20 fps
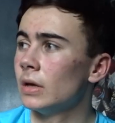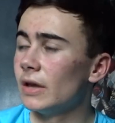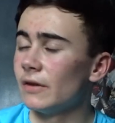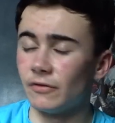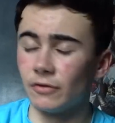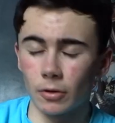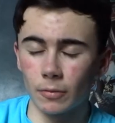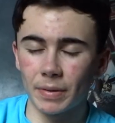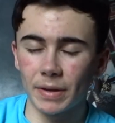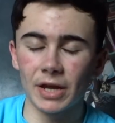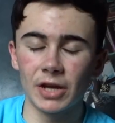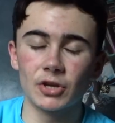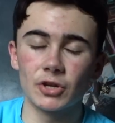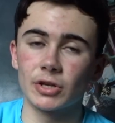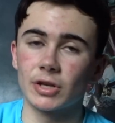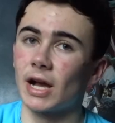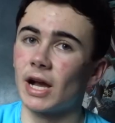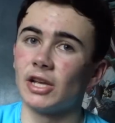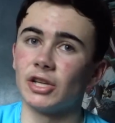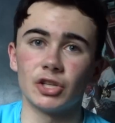If you're not
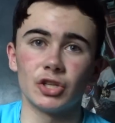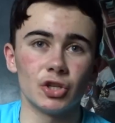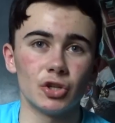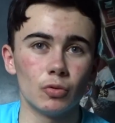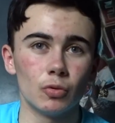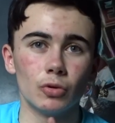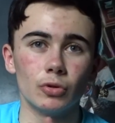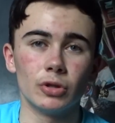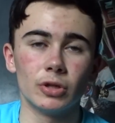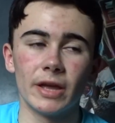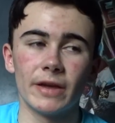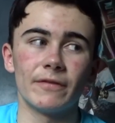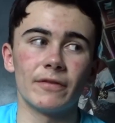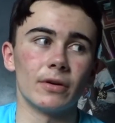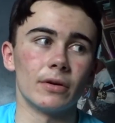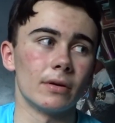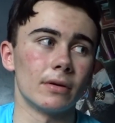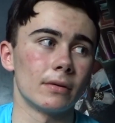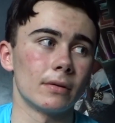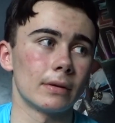patient, guys, you will
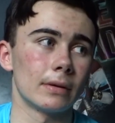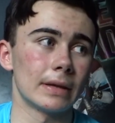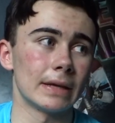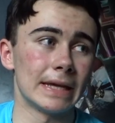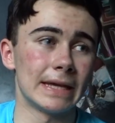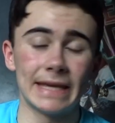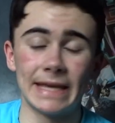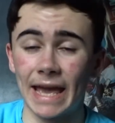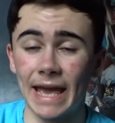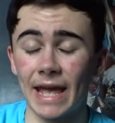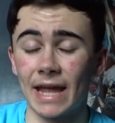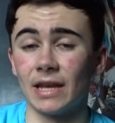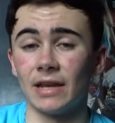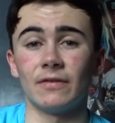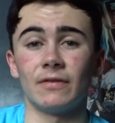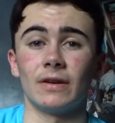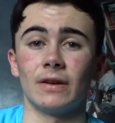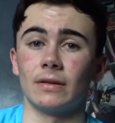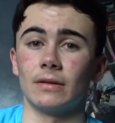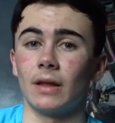never get
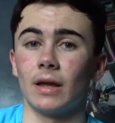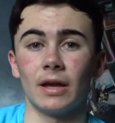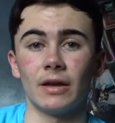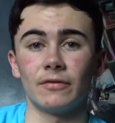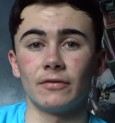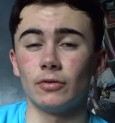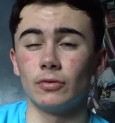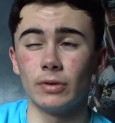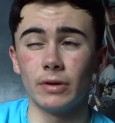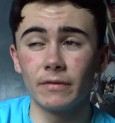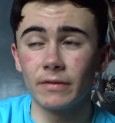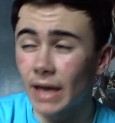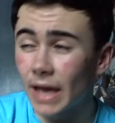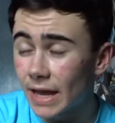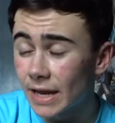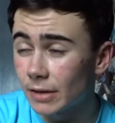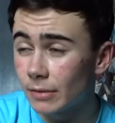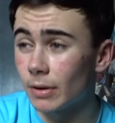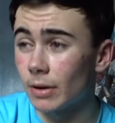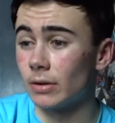anything in life. You'll never get
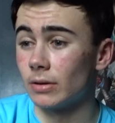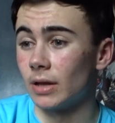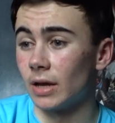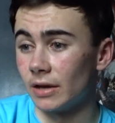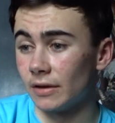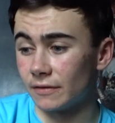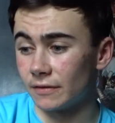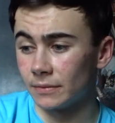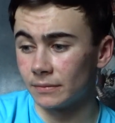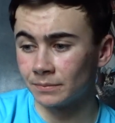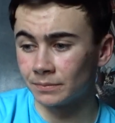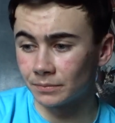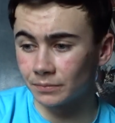anywhere in life.